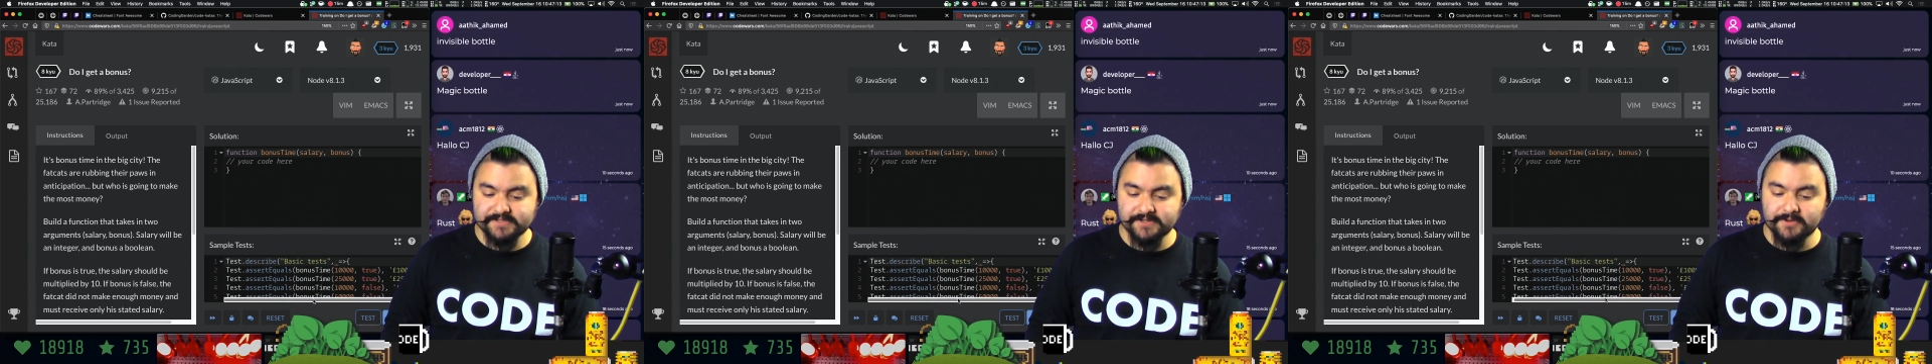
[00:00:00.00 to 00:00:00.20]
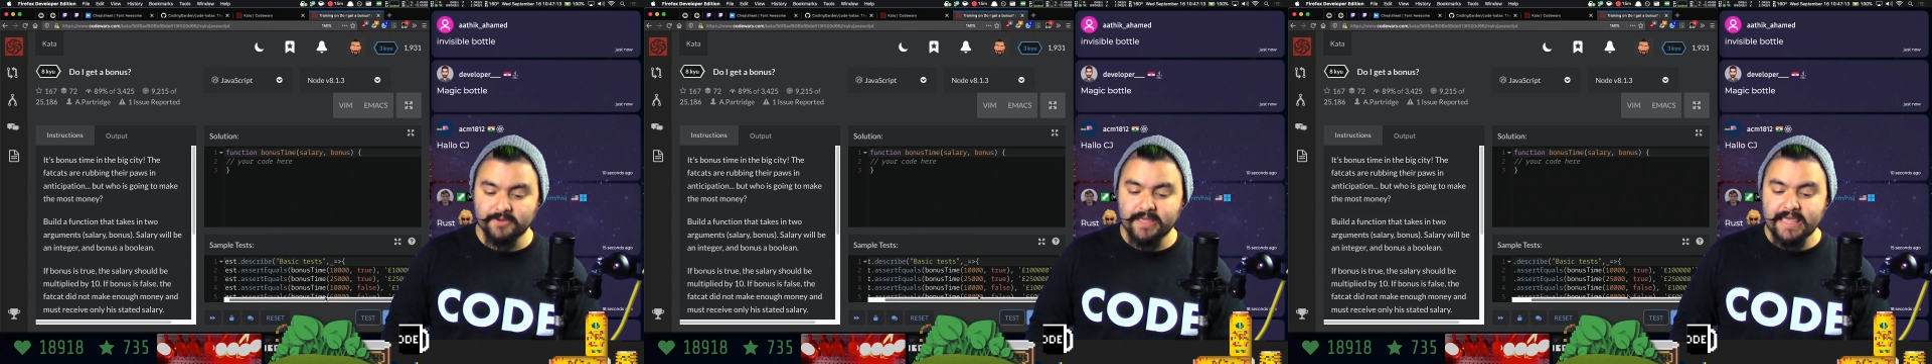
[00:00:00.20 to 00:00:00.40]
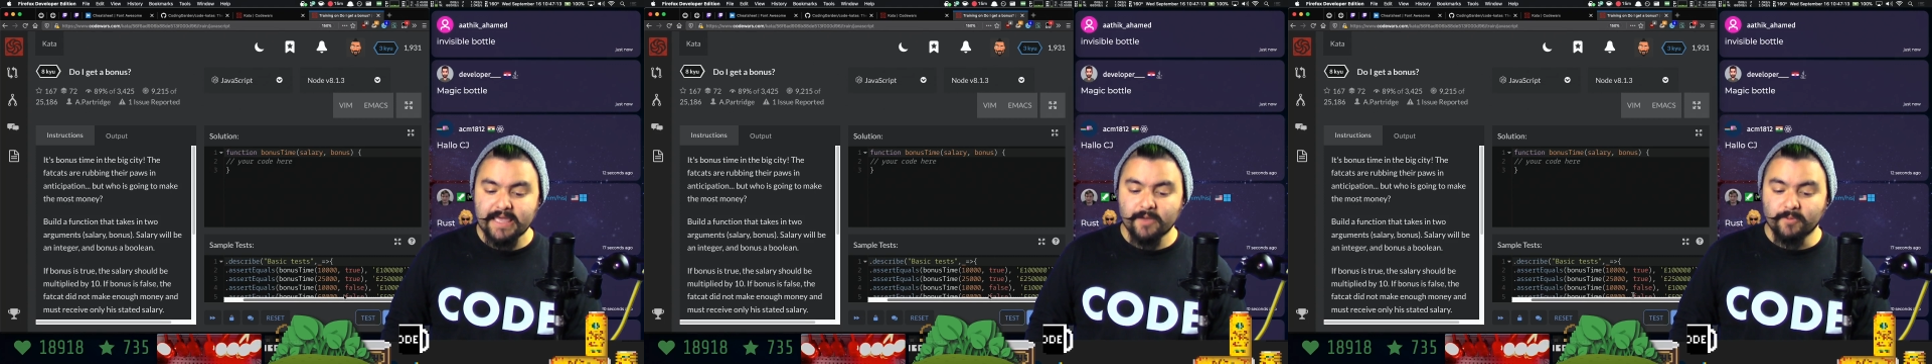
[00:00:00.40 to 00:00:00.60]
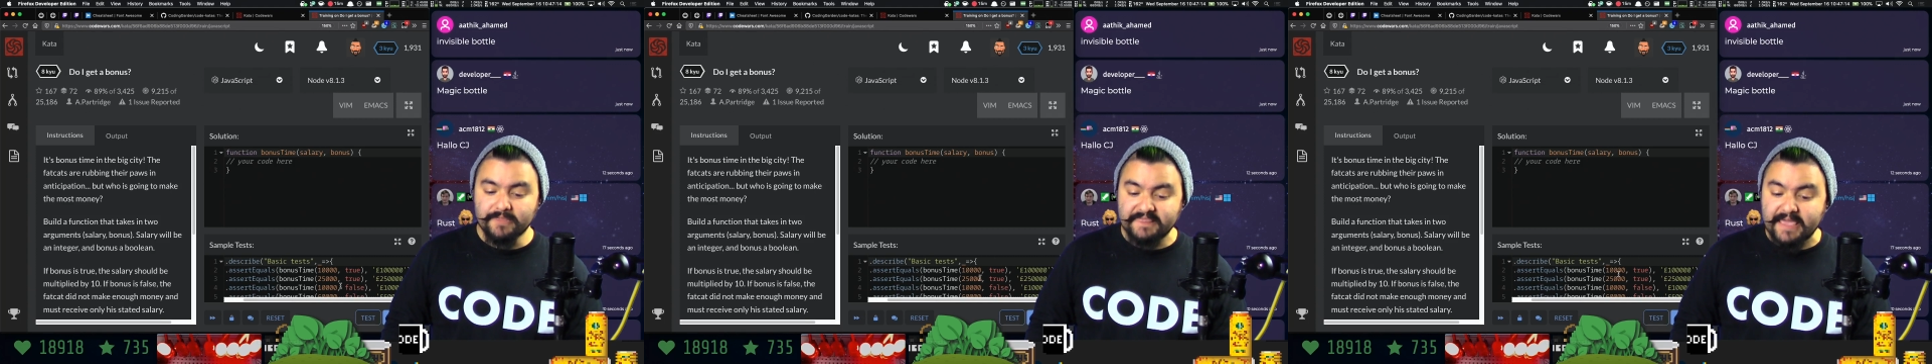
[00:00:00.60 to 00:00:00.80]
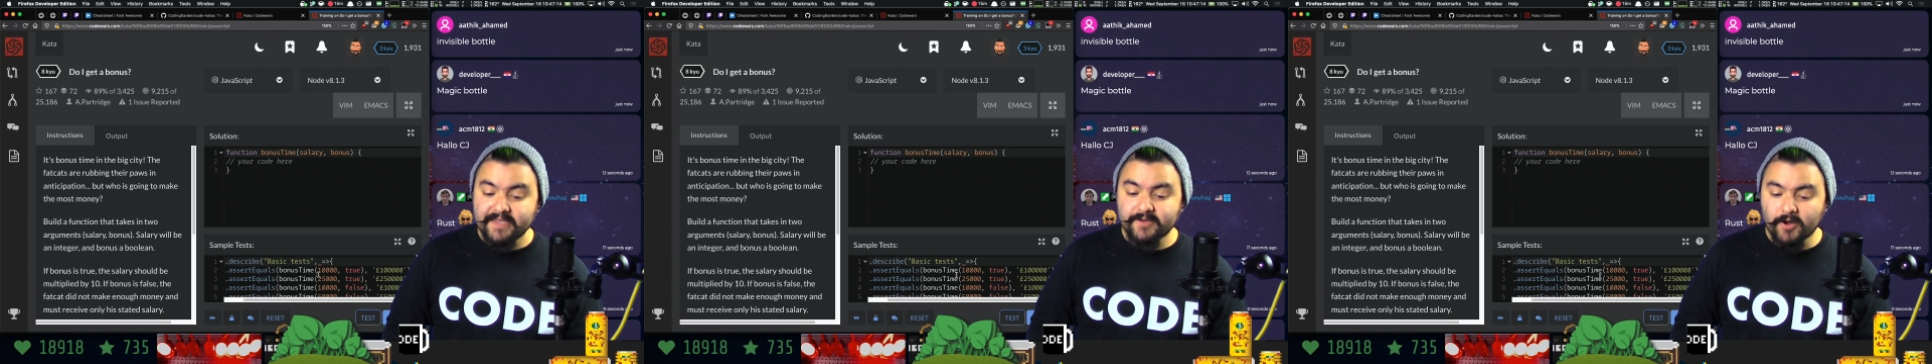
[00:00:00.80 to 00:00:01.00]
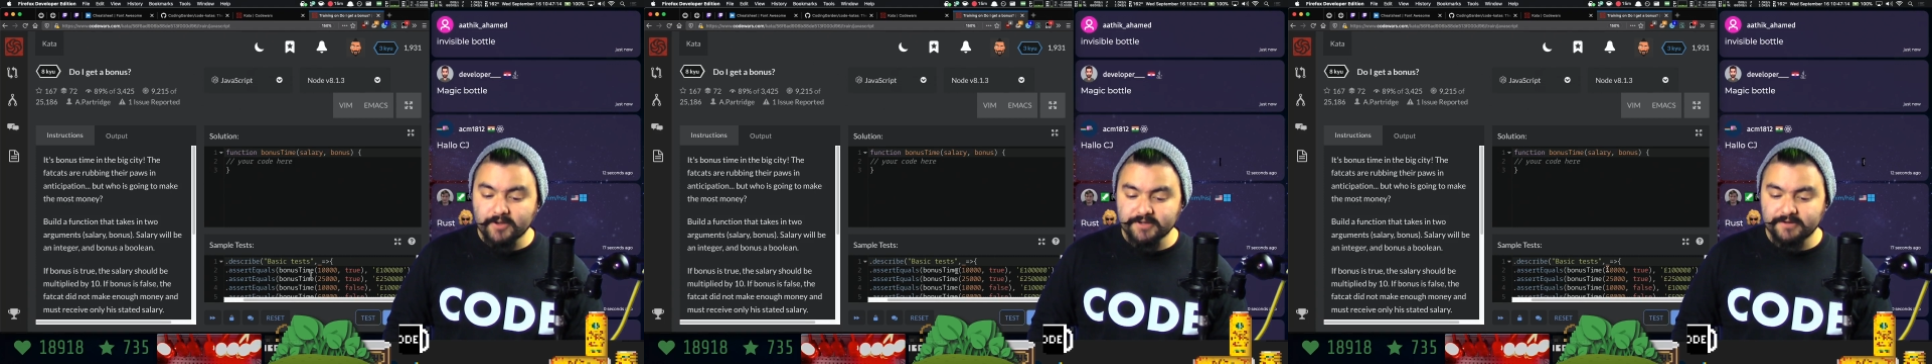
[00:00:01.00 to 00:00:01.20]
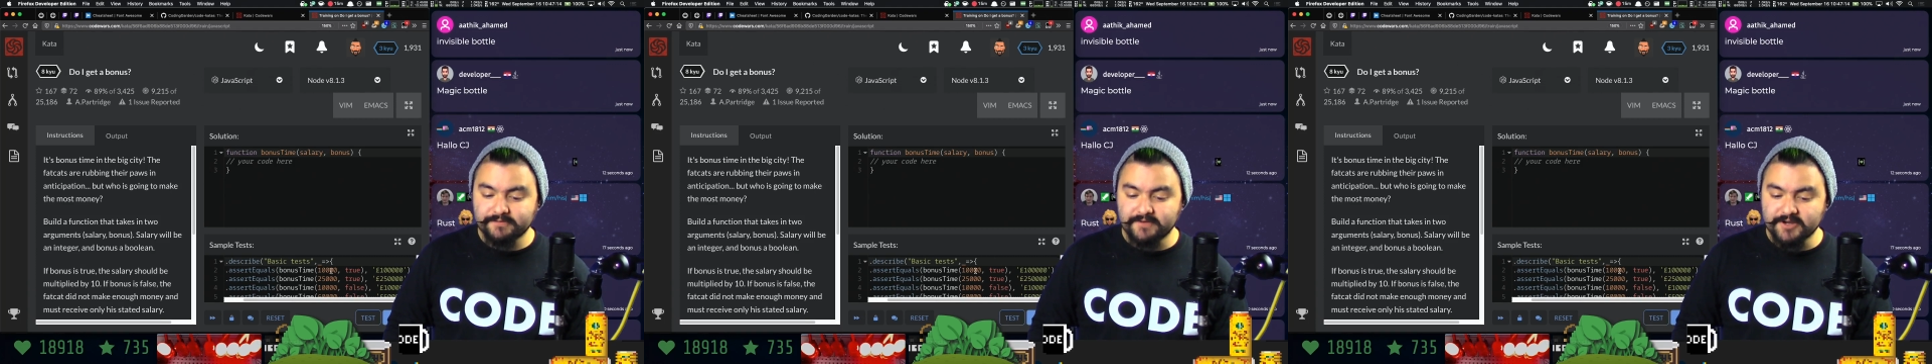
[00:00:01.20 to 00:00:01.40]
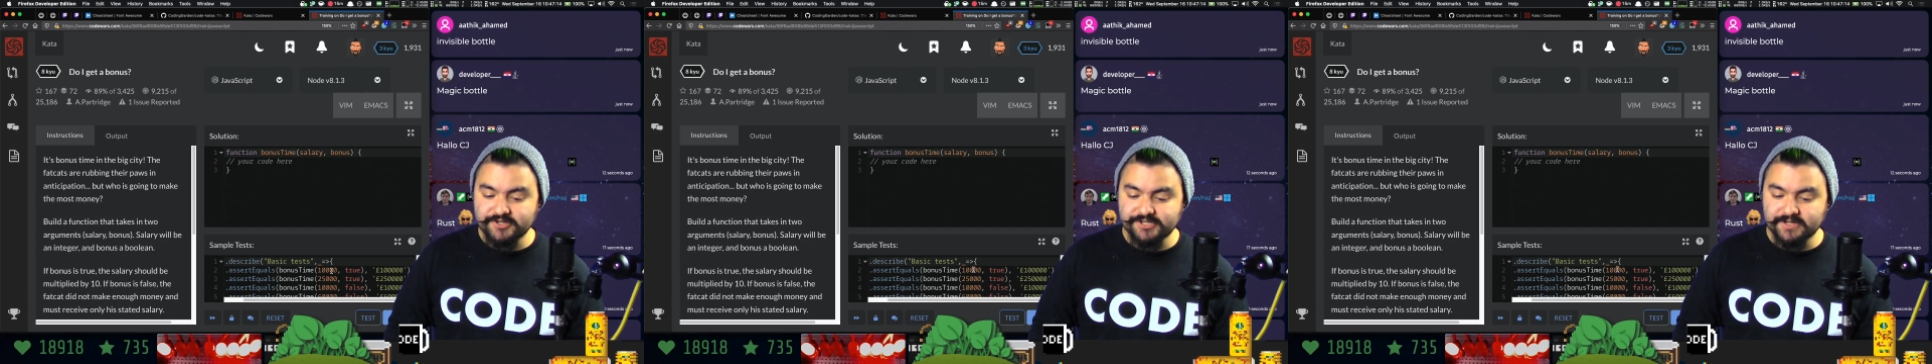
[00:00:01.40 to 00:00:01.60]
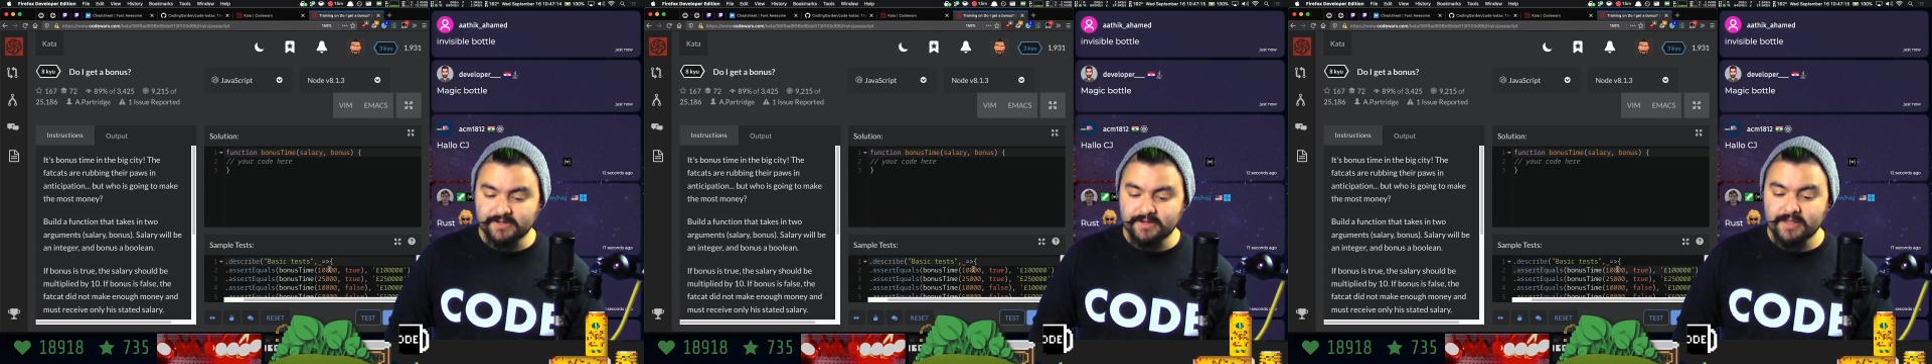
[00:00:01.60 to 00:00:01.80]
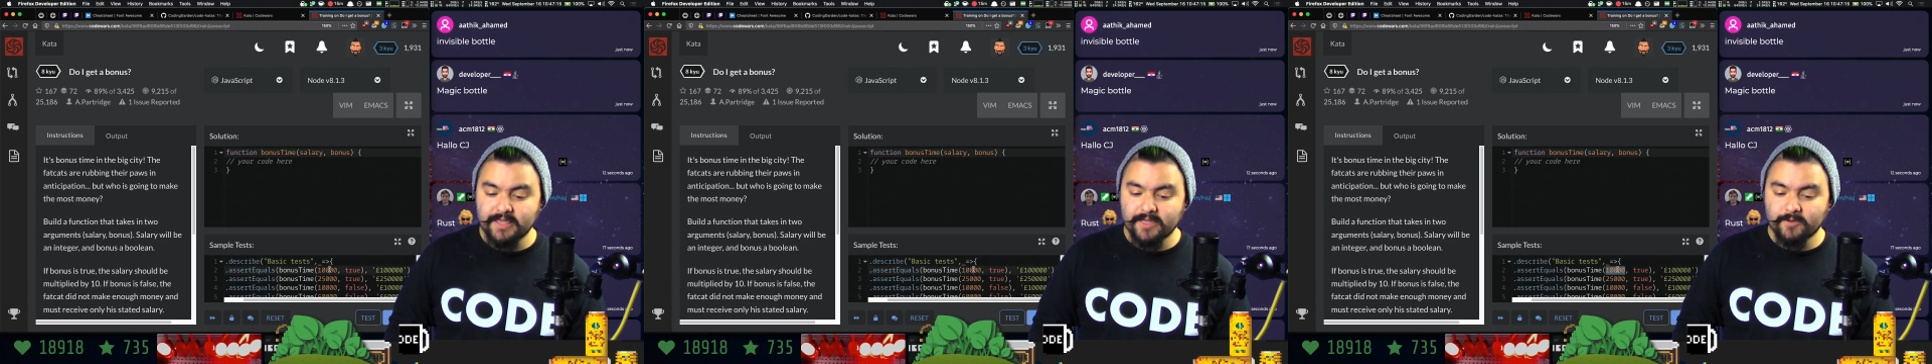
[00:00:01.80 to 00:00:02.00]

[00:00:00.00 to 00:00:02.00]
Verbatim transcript: So when they call your function